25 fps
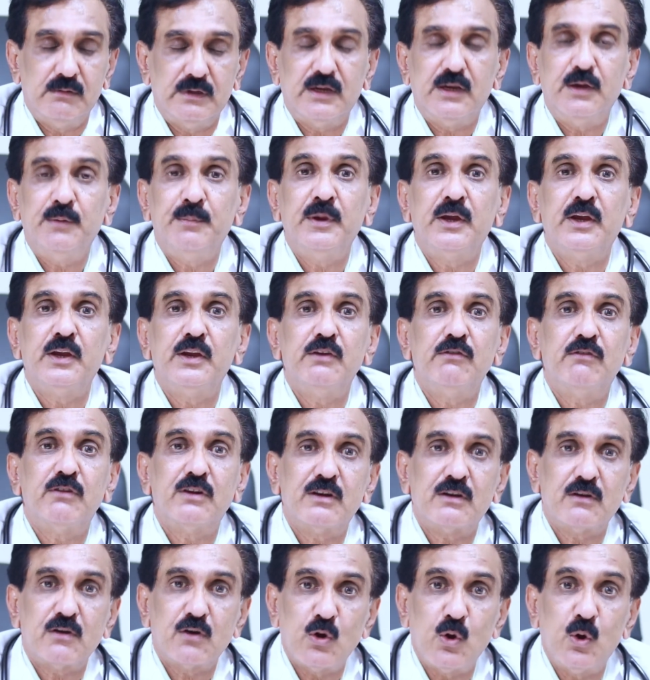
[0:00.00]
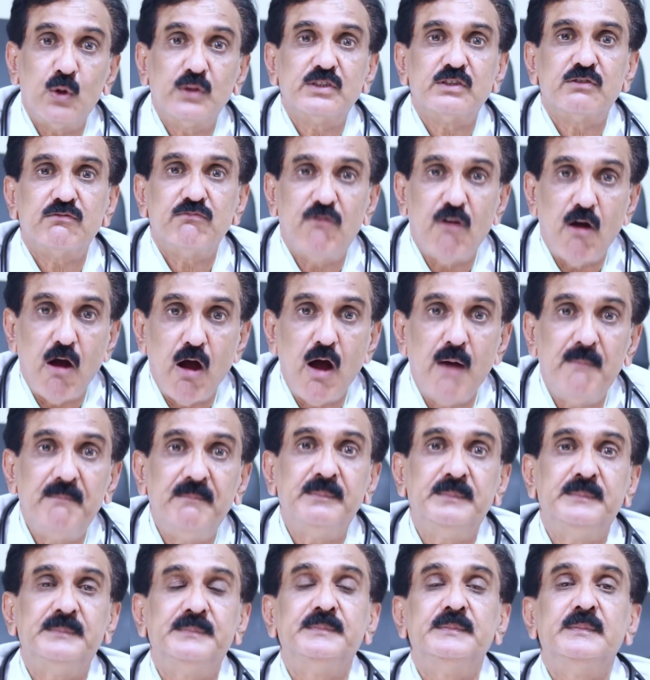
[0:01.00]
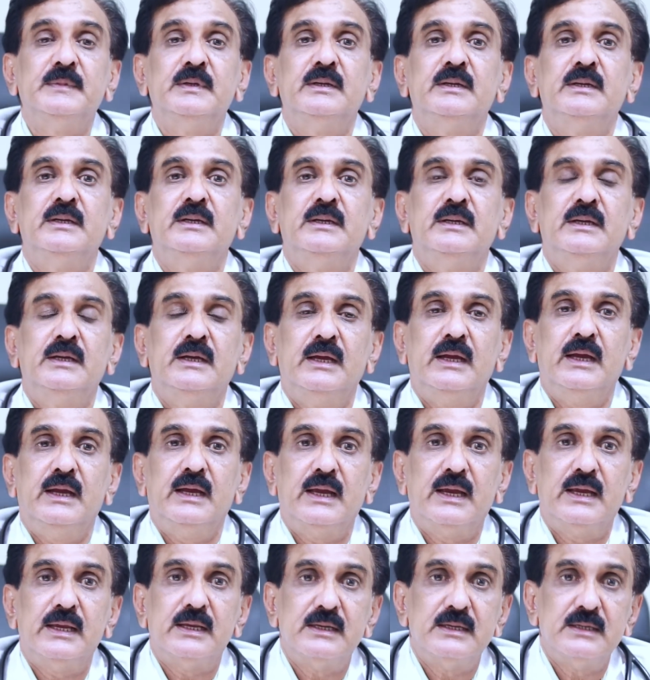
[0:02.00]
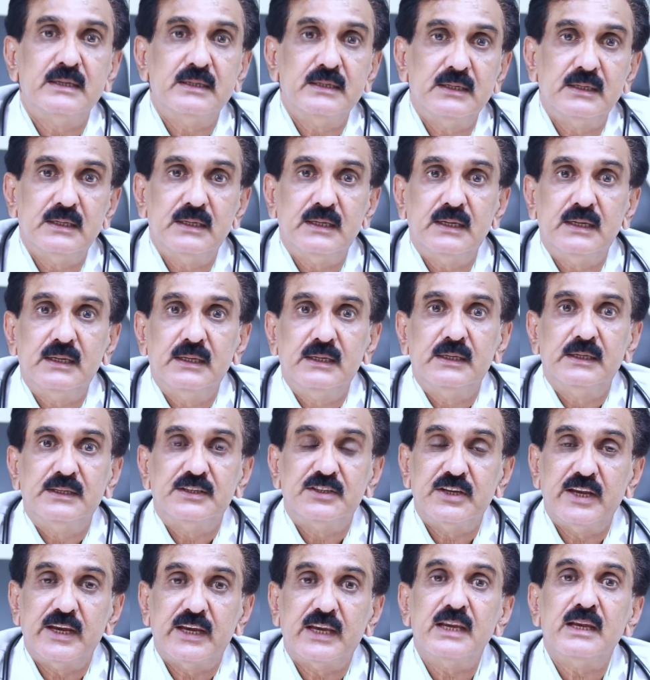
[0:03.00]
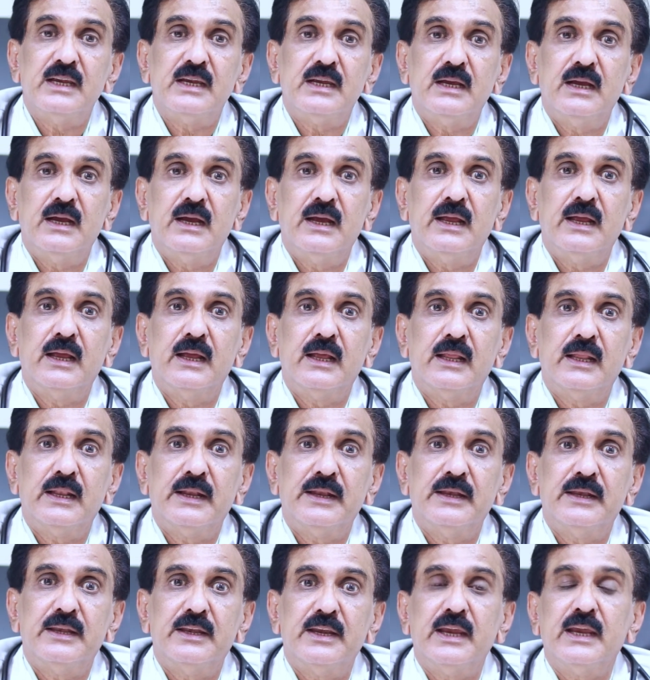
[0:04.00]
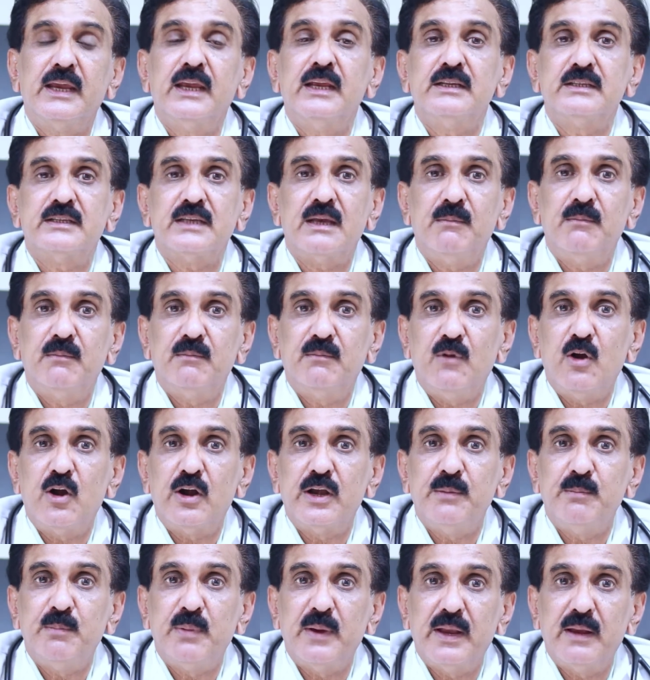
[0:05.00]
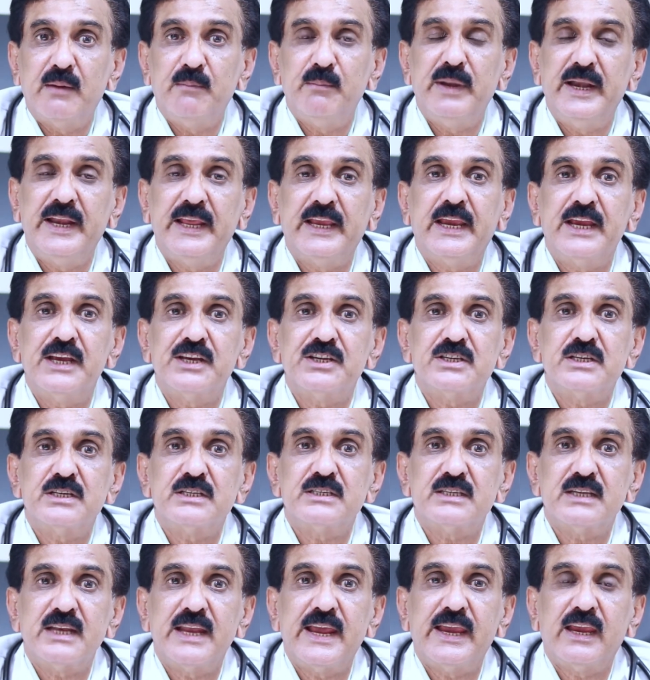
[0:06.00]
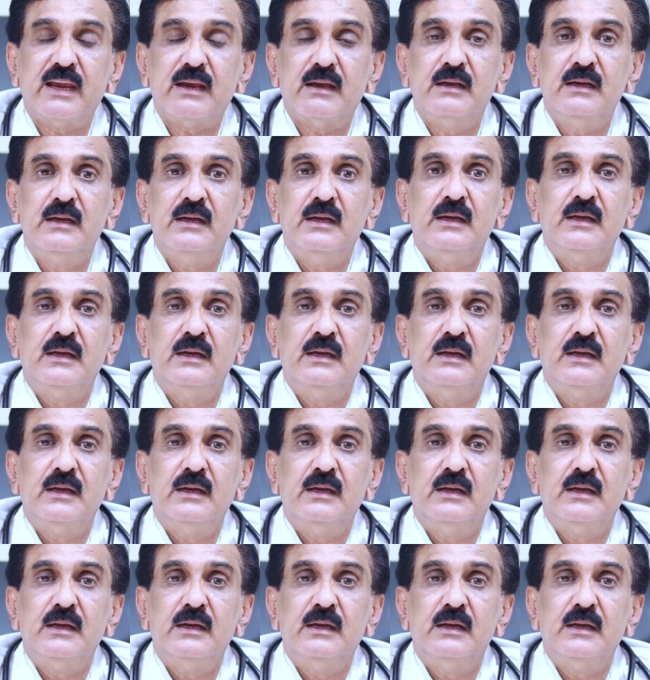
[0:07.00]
keeping your clothes warm, and taking some body pain medications like